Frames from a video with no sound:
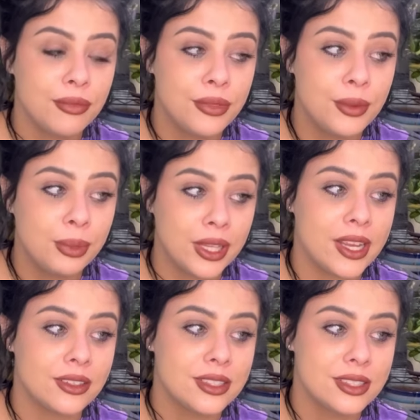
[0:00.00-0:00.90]
the
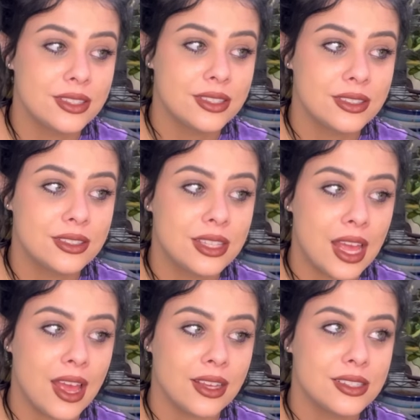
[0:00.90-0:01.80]
plants
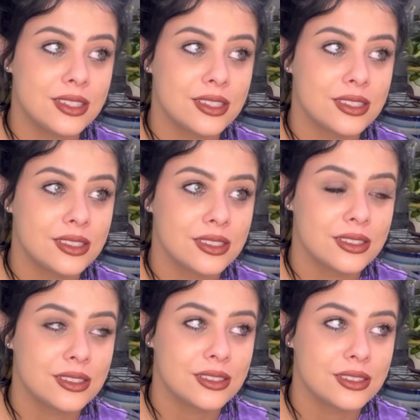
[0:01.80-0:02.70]
that
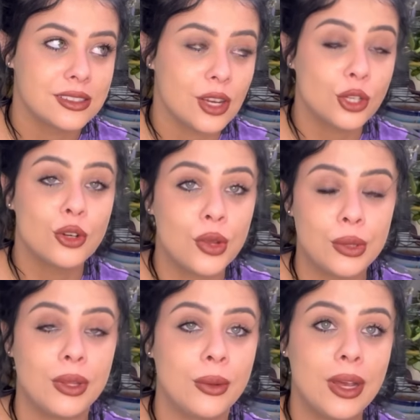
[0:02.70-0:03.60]
are growing
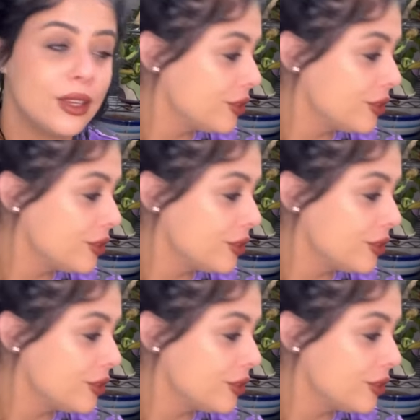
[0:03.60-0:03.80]
really well.